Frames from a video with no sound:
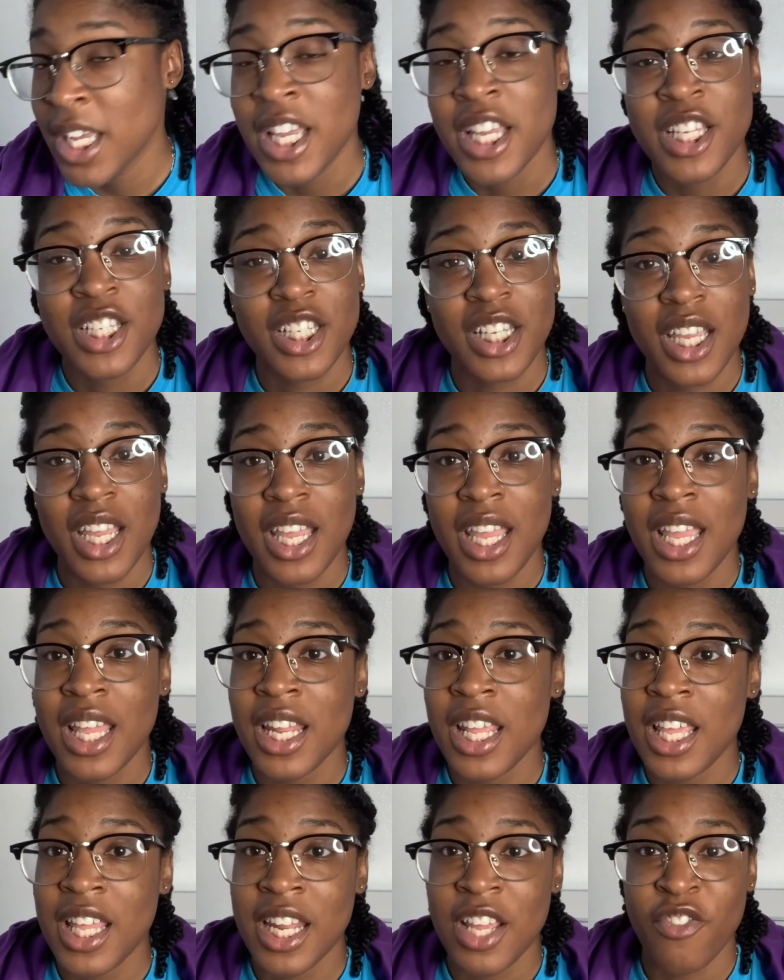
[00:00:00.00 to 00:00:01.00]
She gave
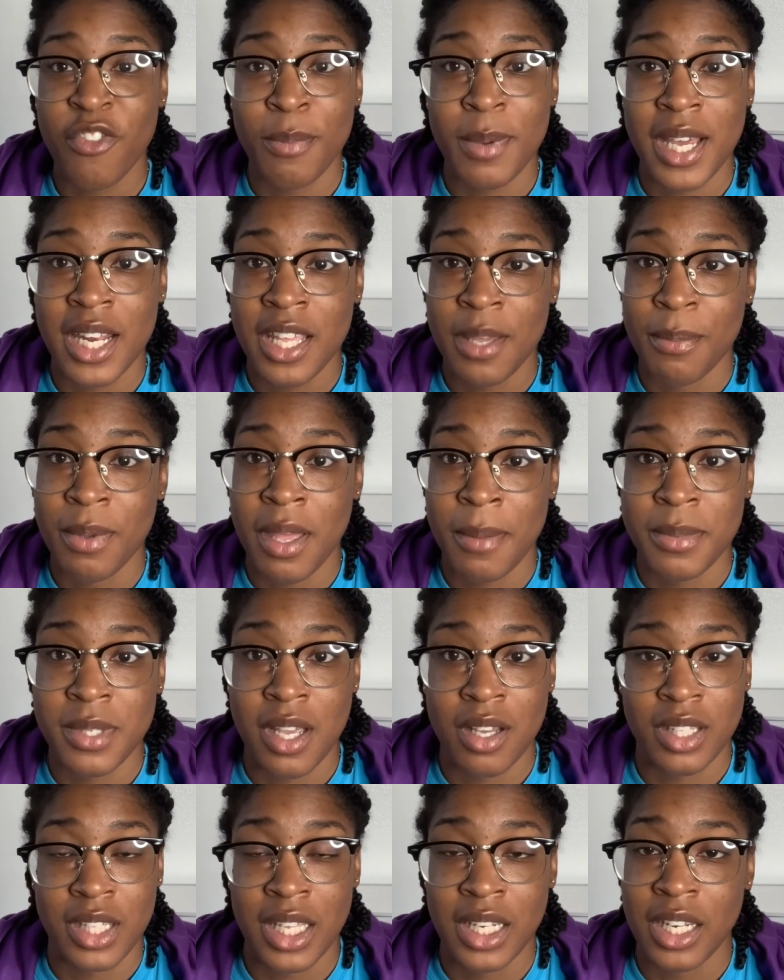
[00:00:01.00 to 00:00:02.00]
any and everybody a pep
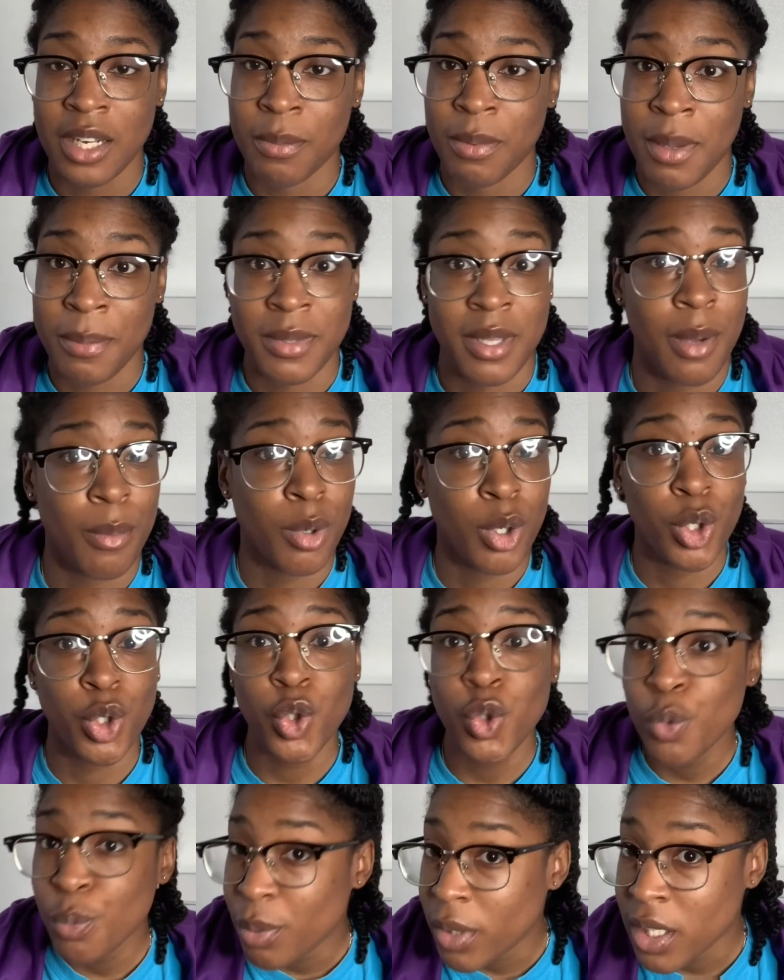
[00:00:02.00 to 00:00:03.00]
talk that need a pep talk.
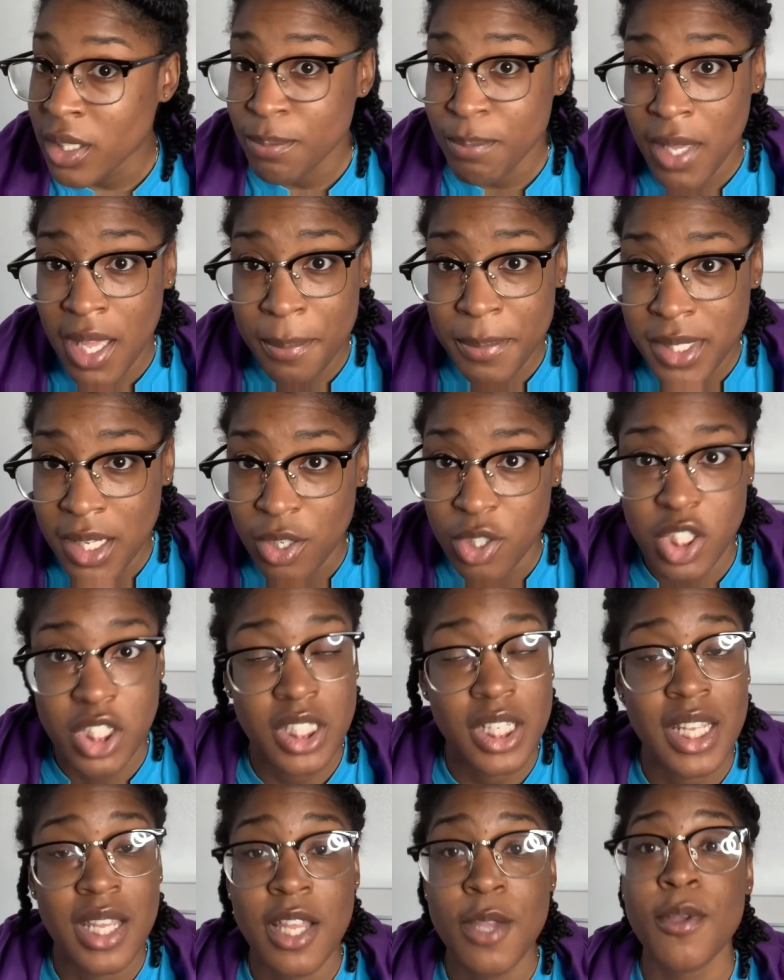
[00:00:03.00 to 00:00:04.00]
Coop a pep talk.
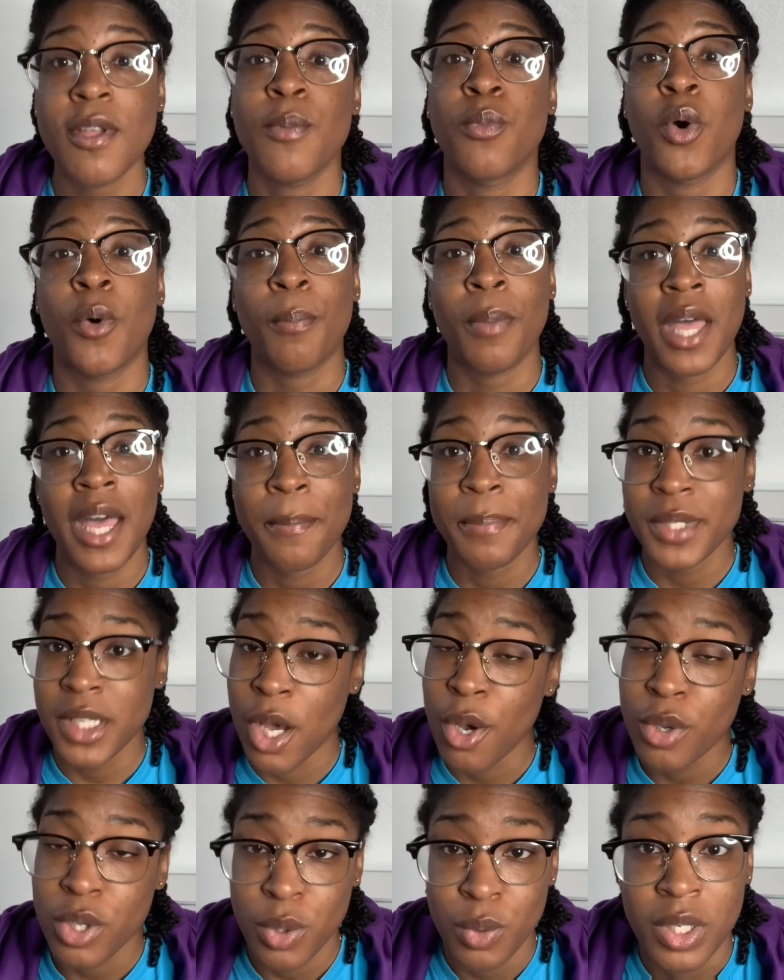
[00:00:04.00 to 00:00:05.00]
She will pep
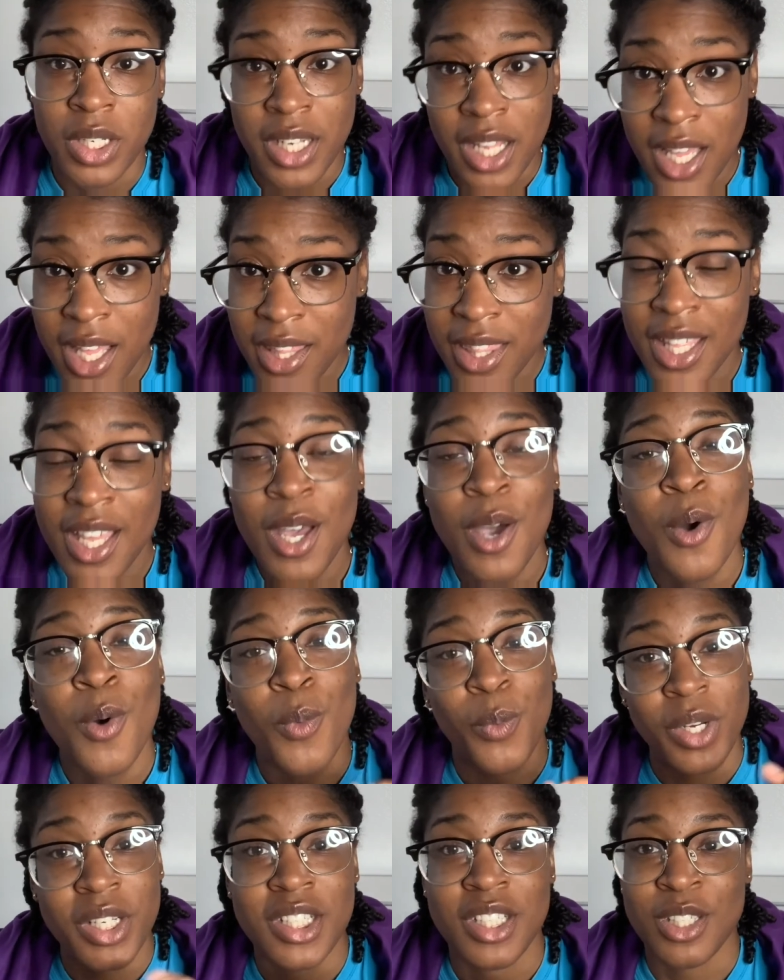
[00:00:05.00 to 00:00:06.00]
talk you to death,
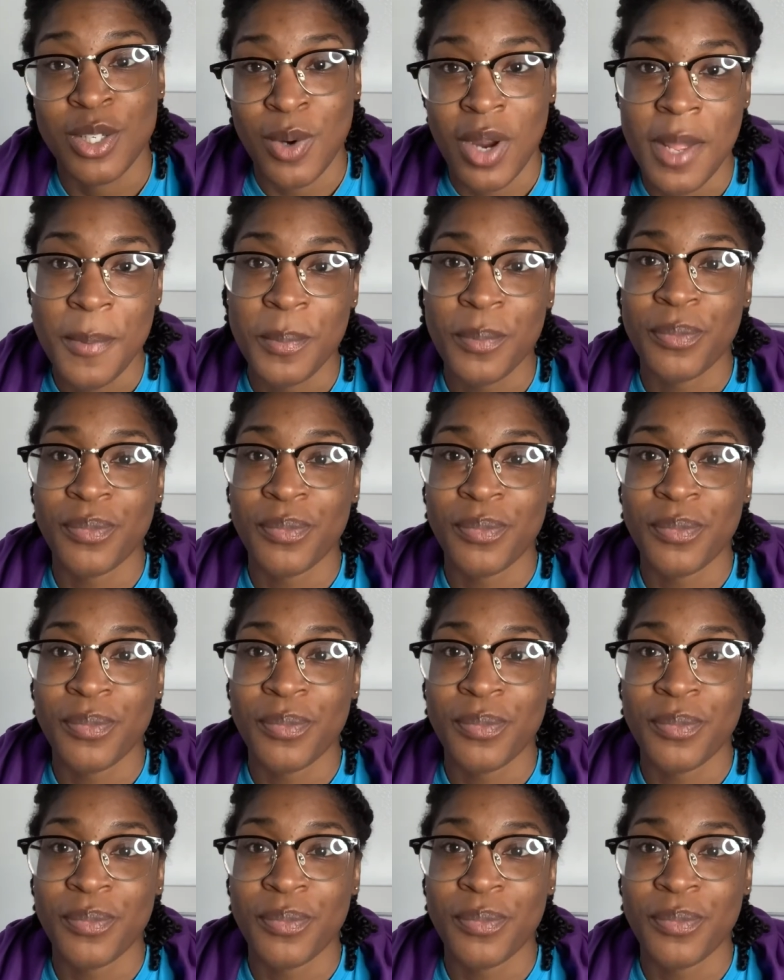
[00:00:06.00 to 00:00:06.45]
which is great.